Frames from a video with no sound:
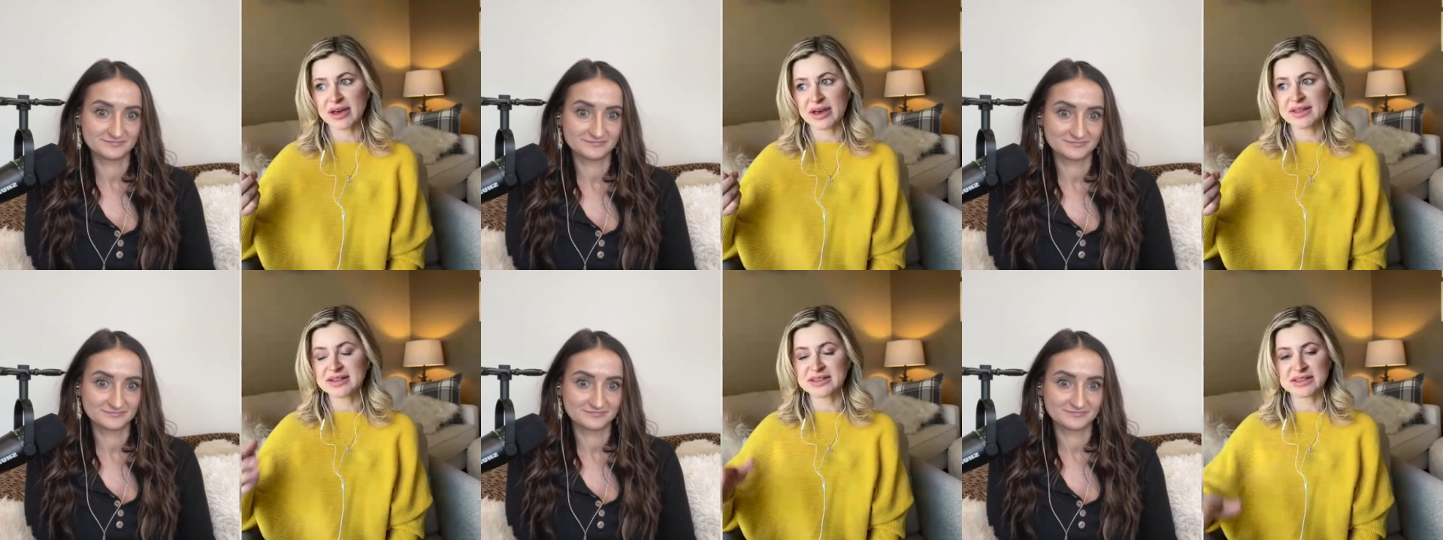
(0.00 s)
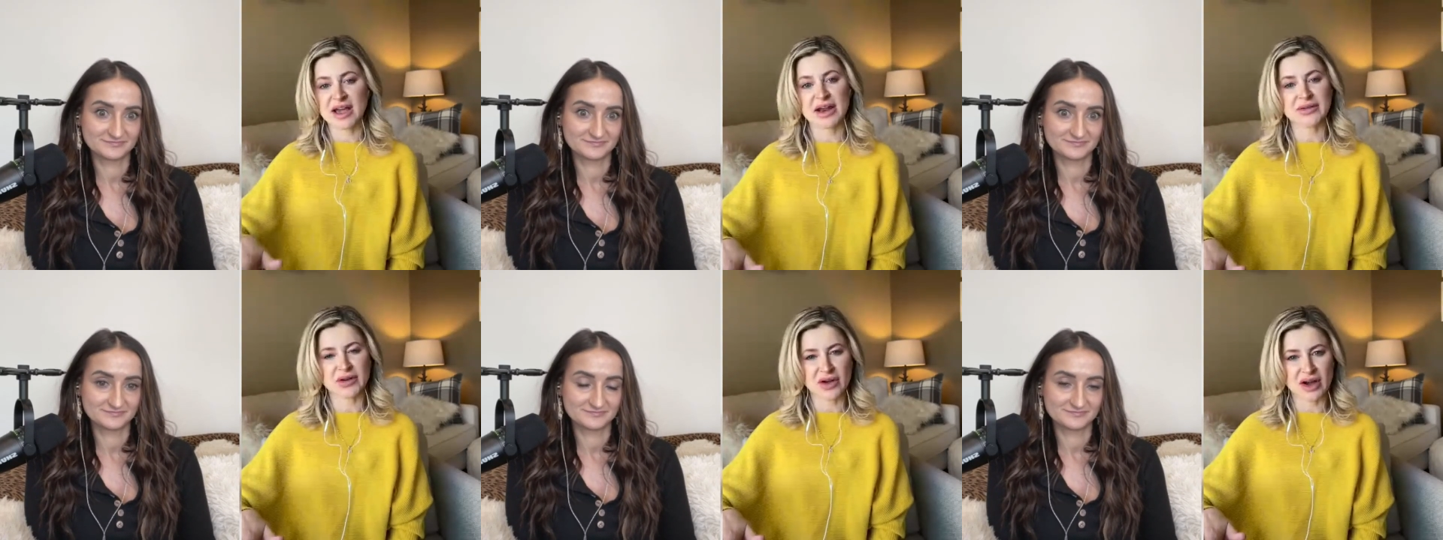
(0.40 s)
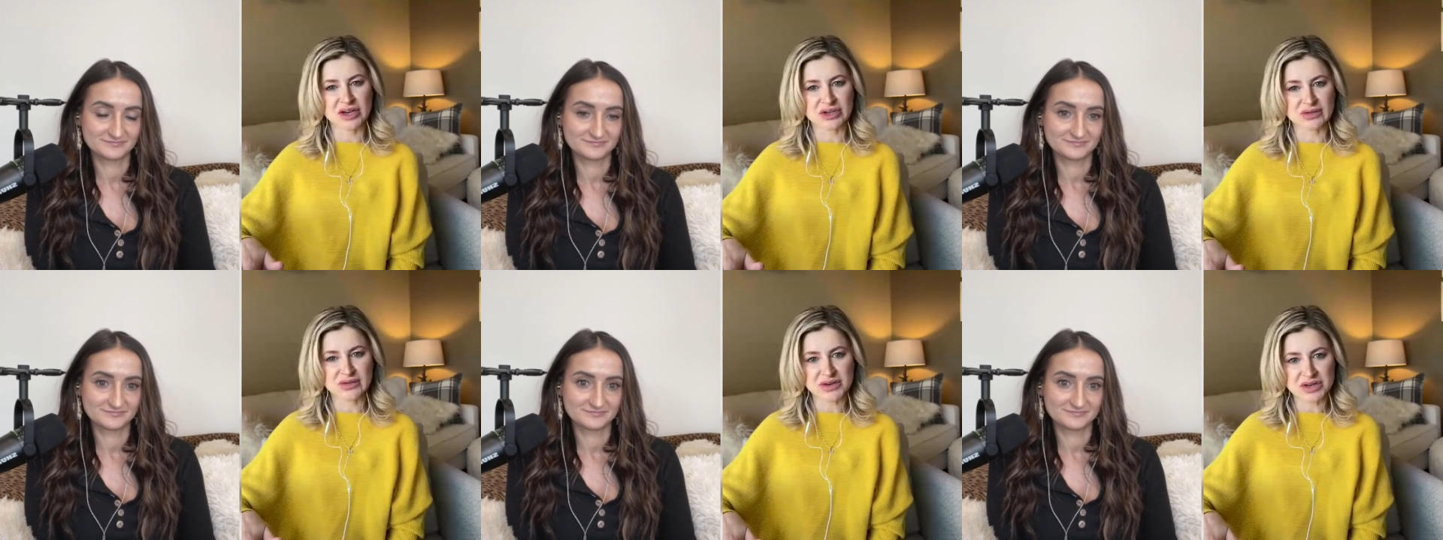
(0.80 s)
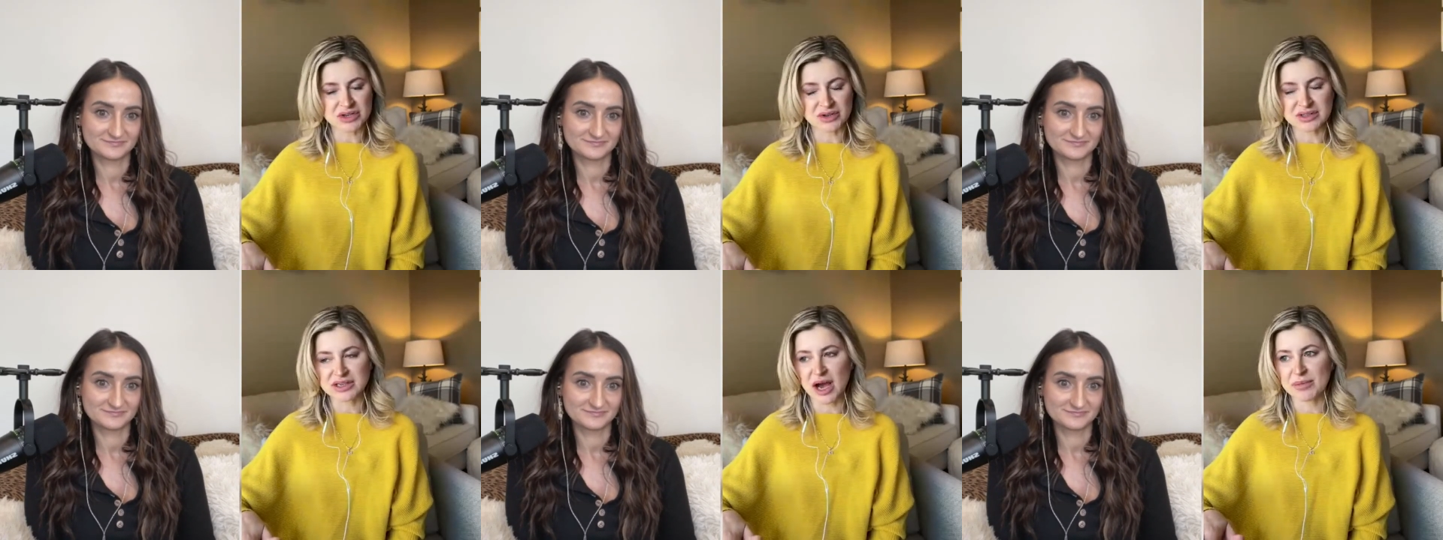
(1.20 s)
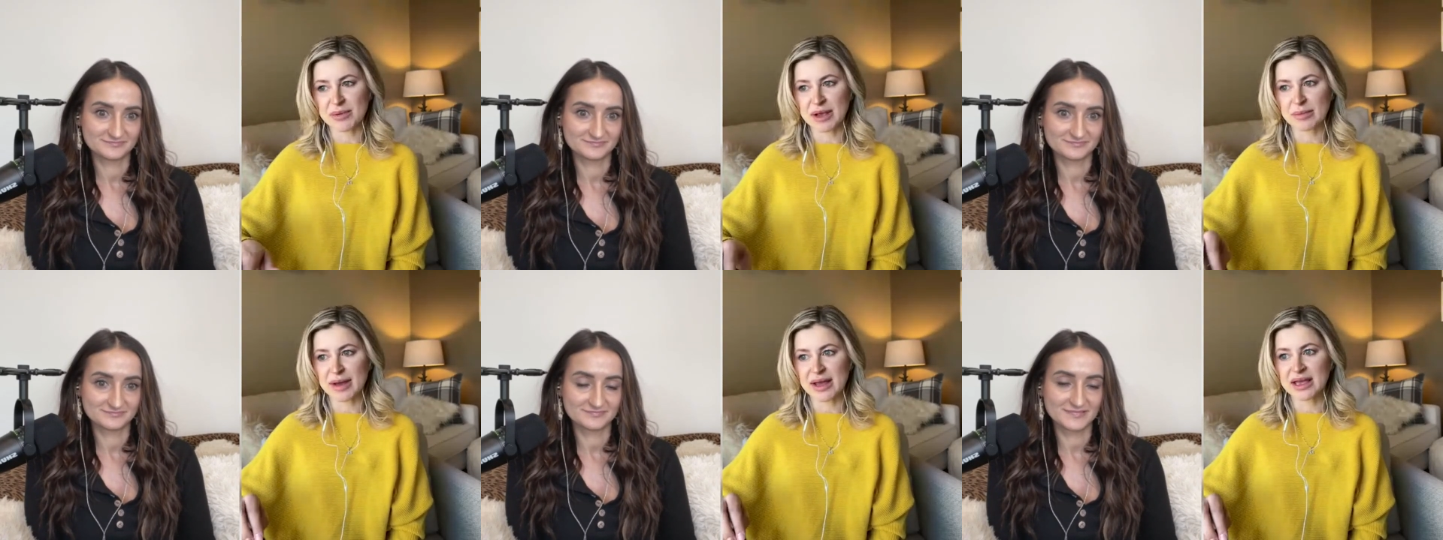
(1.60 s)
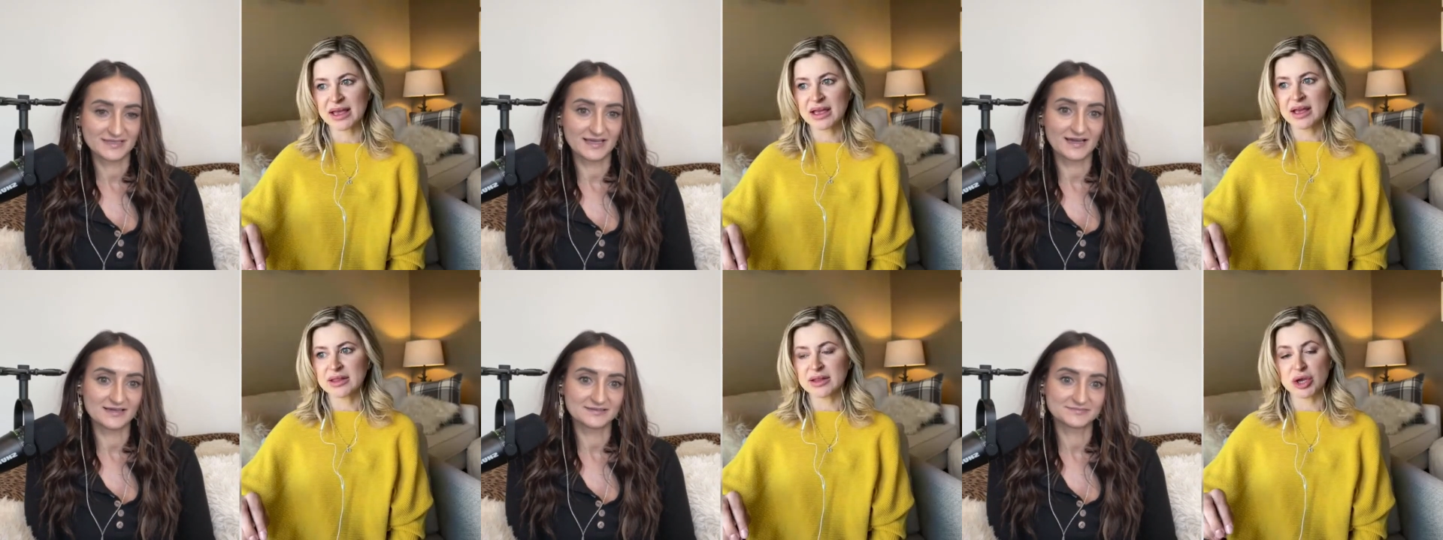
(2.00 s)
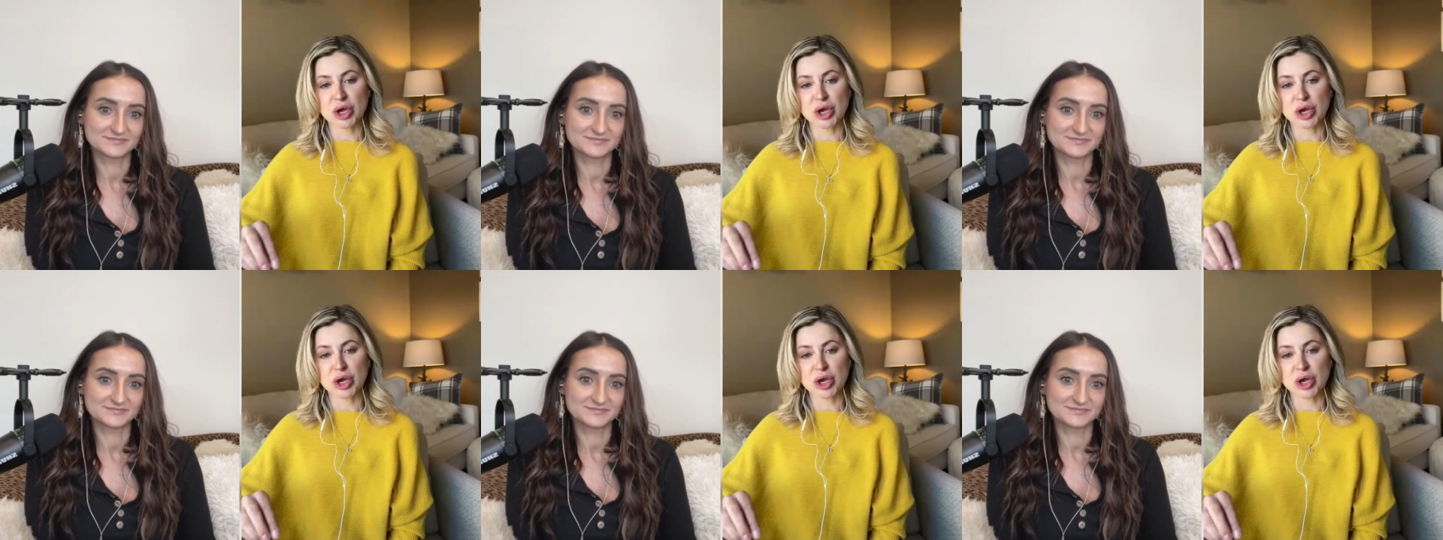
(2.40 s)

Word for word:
Speaker 1: and this is kind of a controversial topic, but yeah.